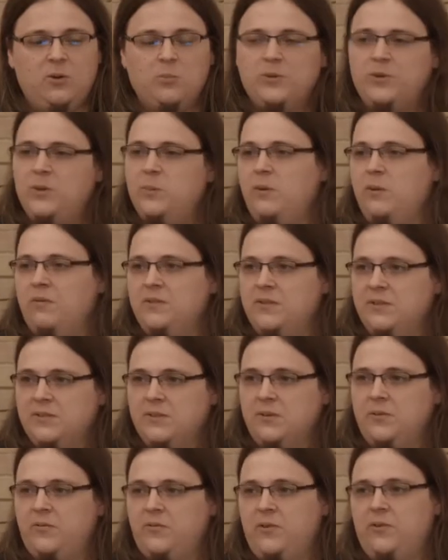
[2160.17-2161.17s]
compatible with the
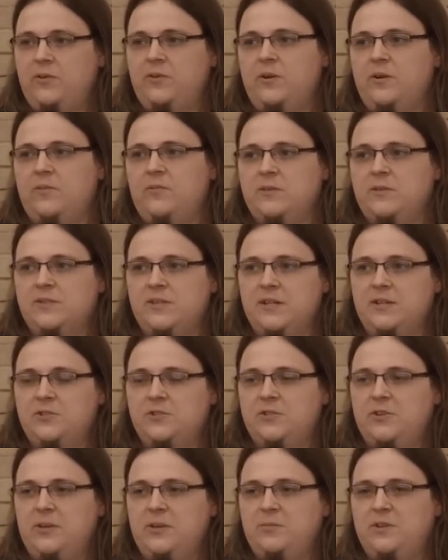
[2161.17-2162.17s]
software you're reverse
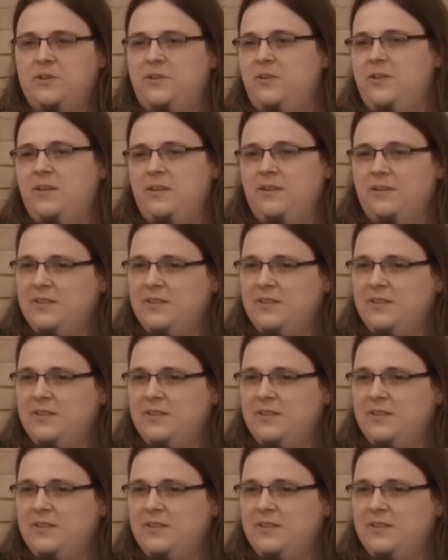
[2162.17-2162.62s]
engineering, but